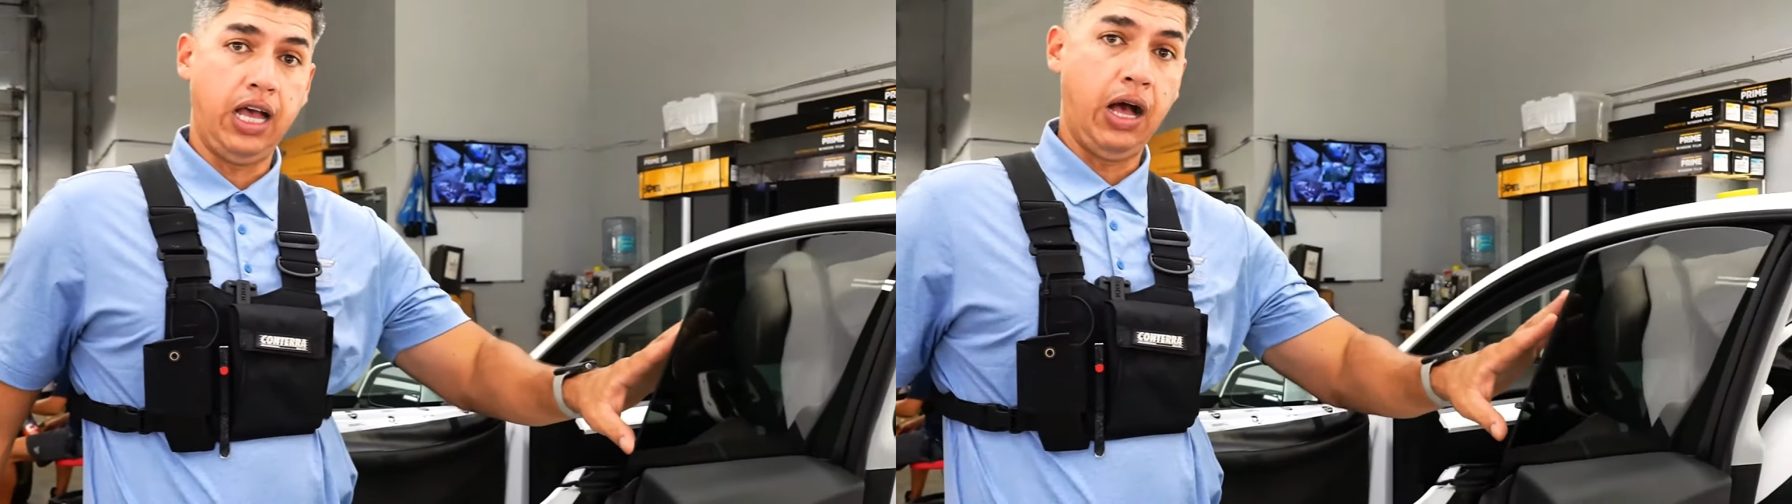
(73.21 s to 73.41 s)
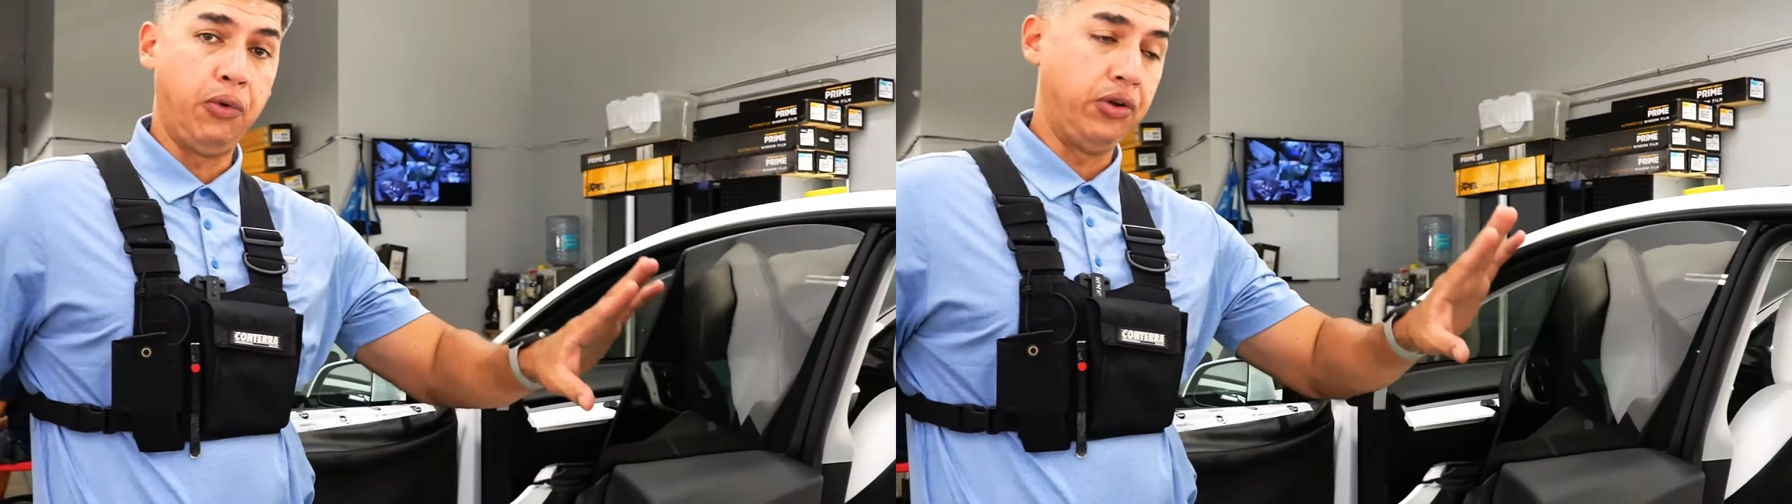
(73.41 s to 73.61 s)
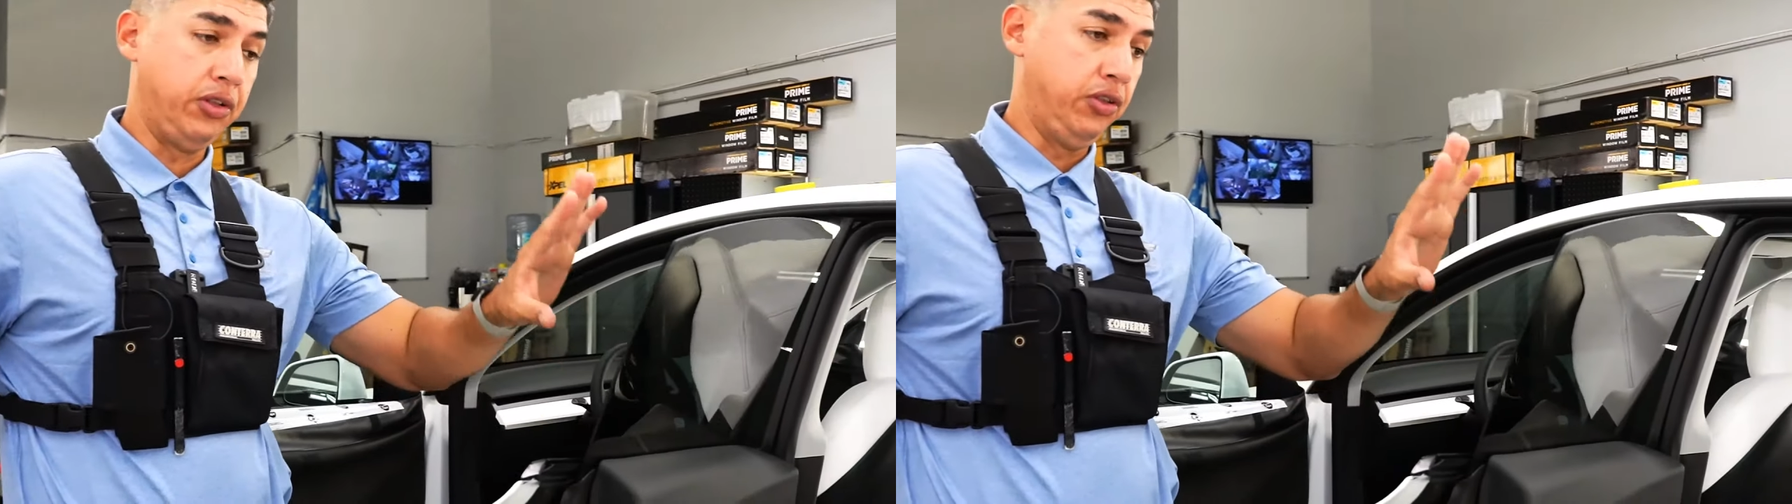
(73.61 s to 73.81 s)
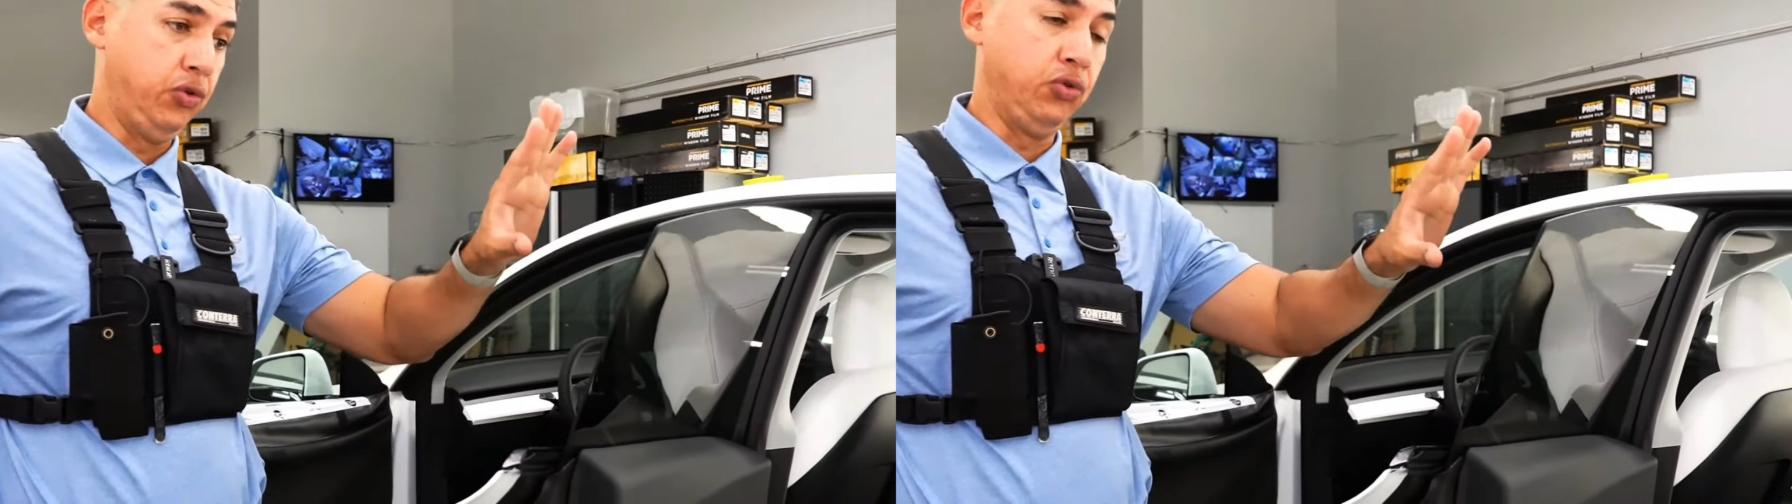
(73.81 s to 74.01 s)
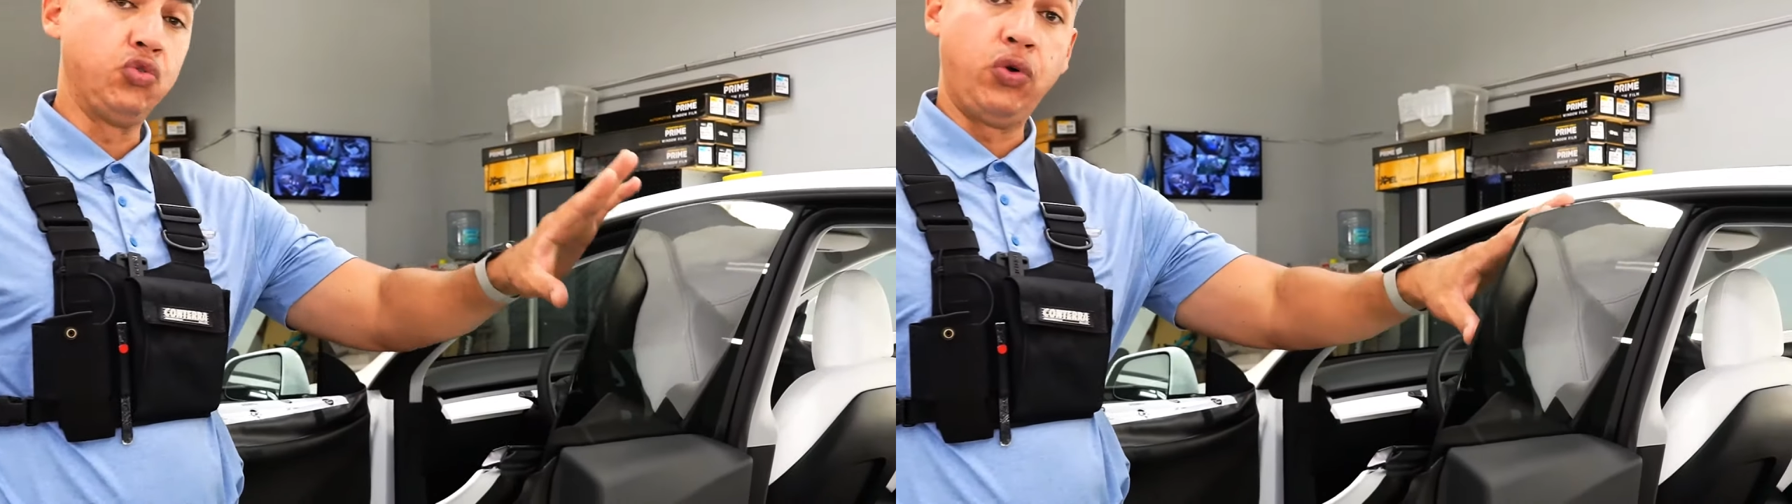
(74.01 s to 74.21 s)
I would
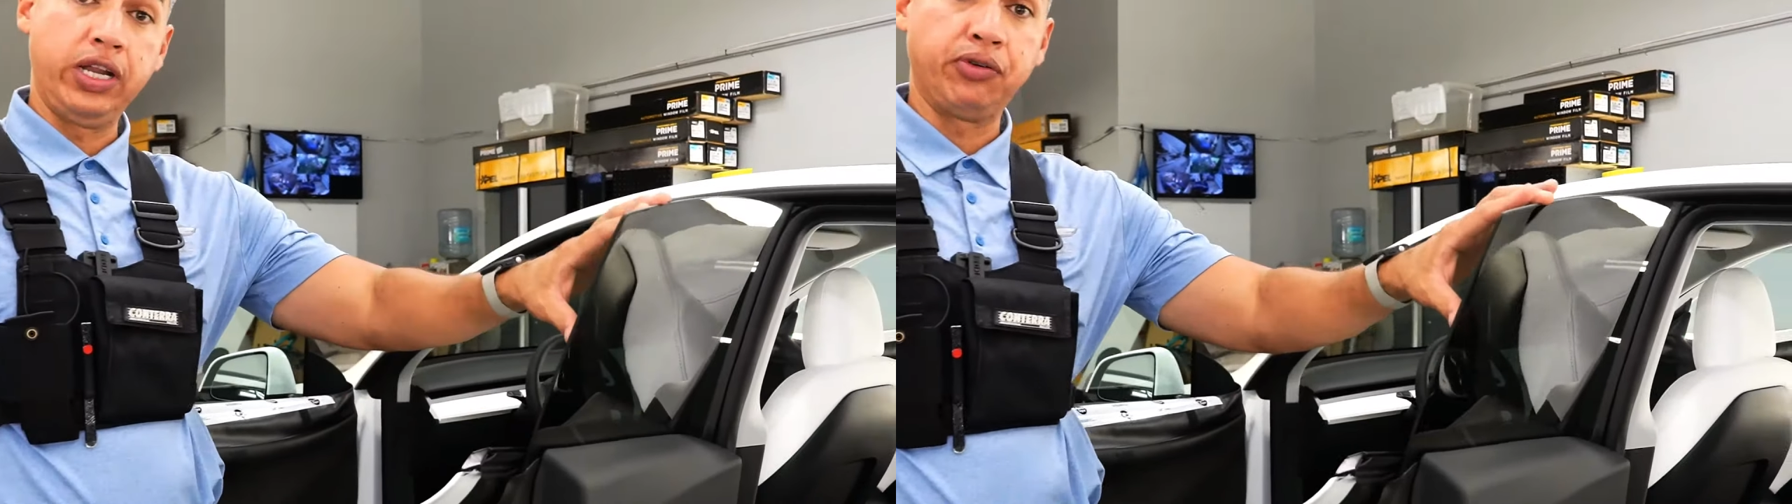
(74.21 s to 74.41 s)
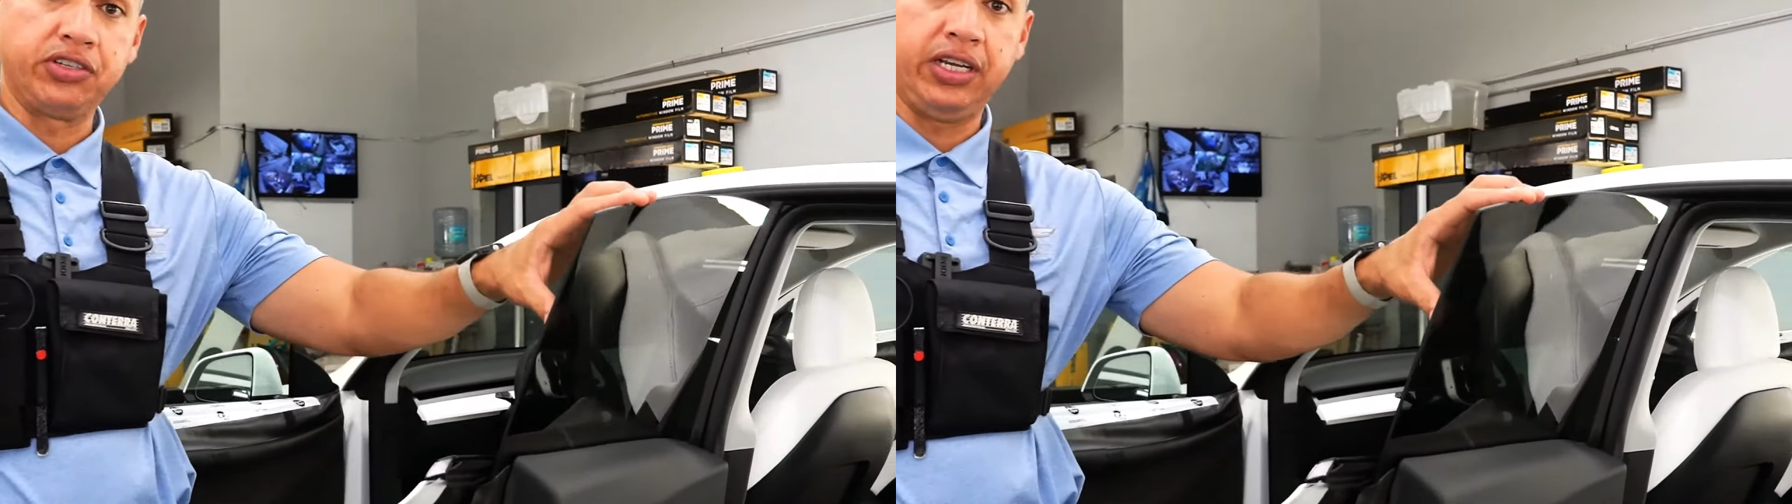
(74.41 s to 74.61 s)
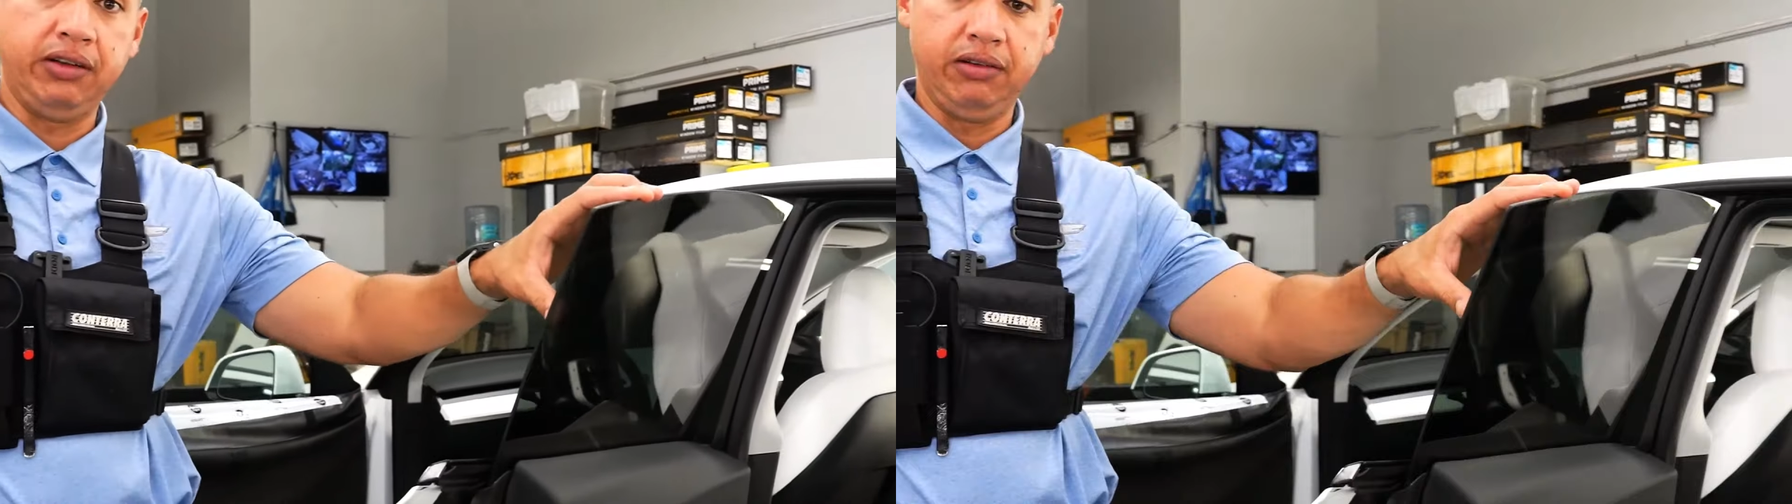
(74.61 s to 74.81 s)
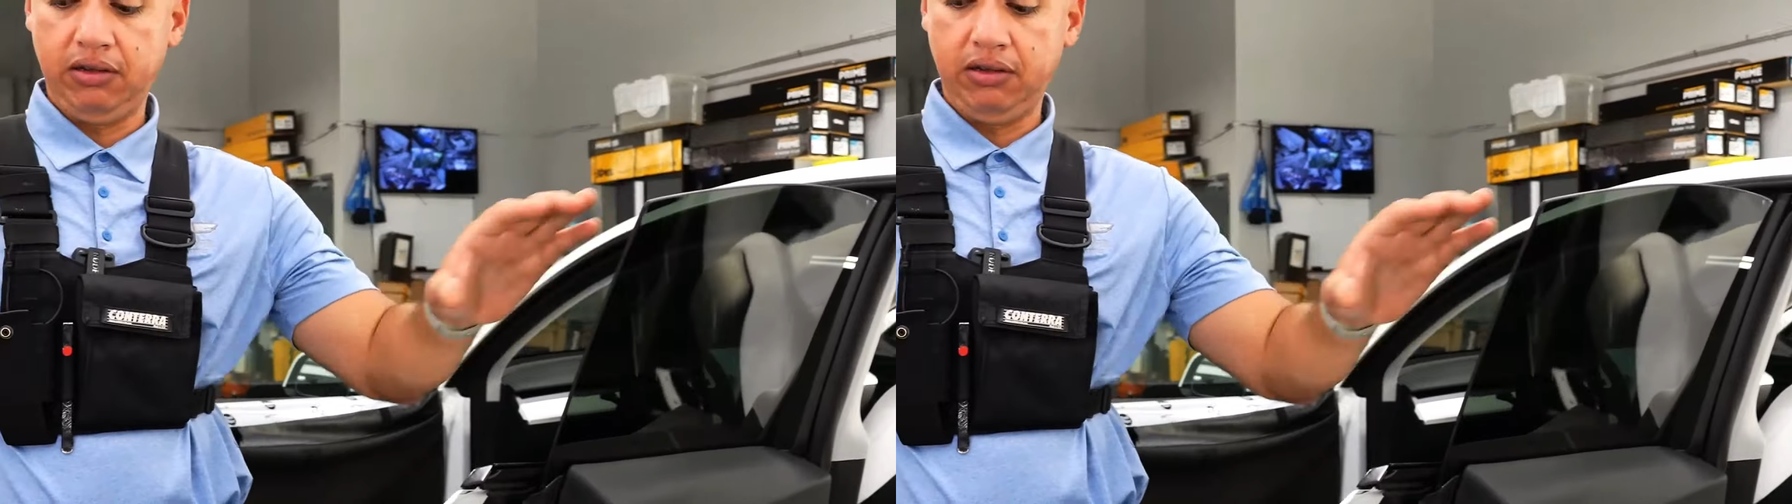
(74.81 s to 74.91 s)
do 20%,